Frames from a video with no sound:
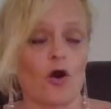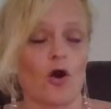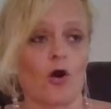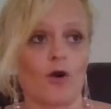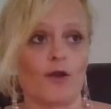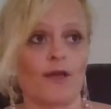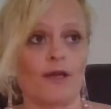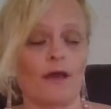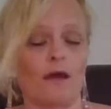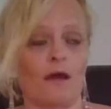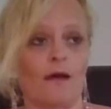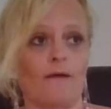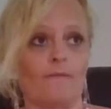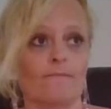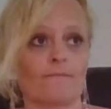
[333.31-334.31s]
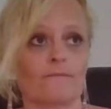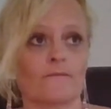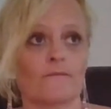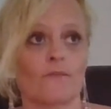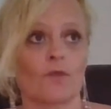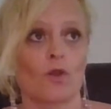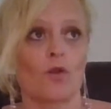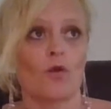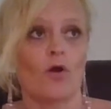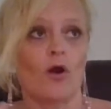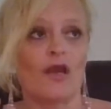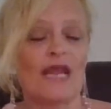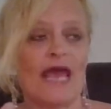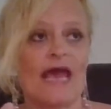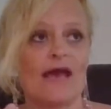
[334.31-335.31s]
on
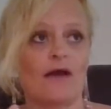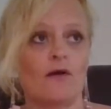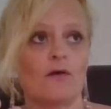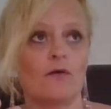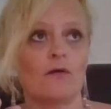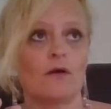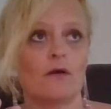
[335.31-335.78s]
how